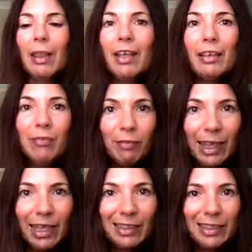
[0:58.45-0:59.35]
They
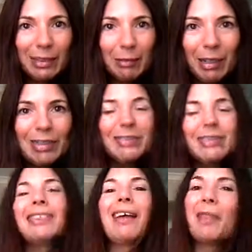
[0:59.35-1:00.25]
flag
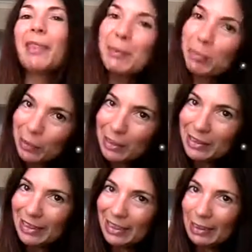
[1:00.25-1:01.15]
emails. They
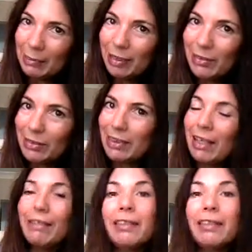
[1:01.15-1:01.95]
print emails.